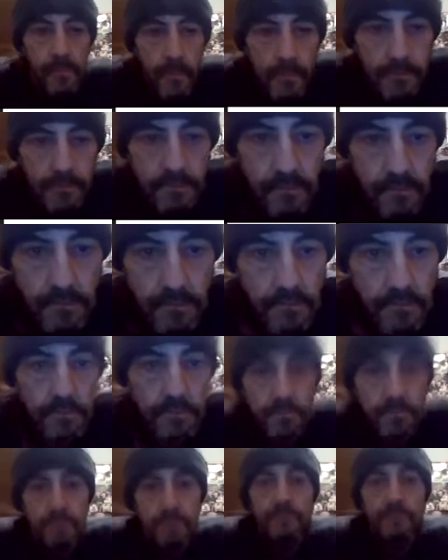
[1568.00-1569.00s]
be in a
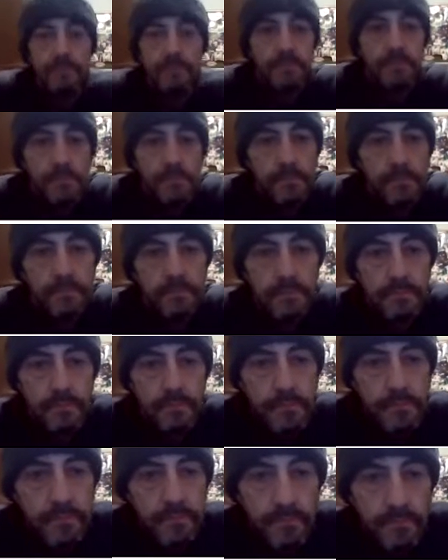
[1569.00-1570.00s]
coma or
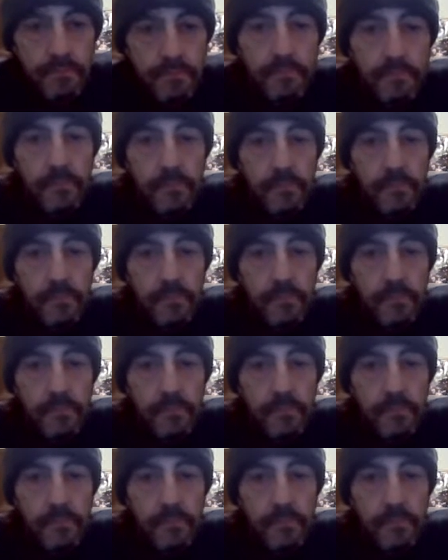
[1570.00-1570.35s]
you